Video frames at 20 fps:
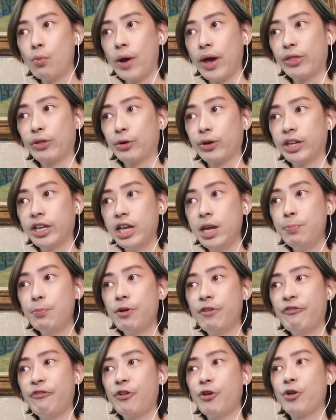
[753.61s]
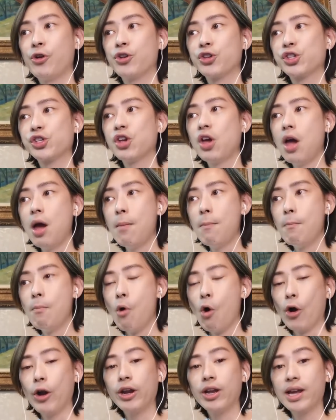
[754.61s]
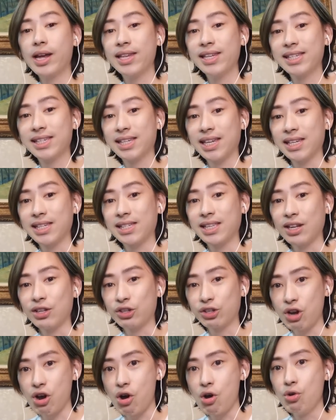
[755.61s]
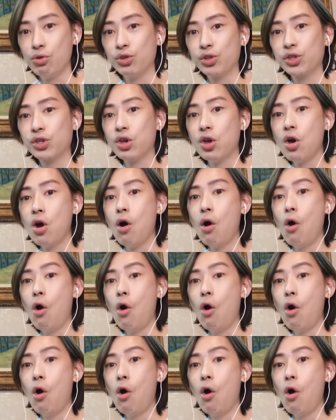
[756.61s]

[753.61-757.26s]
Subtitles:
whether he prefers more consistent tones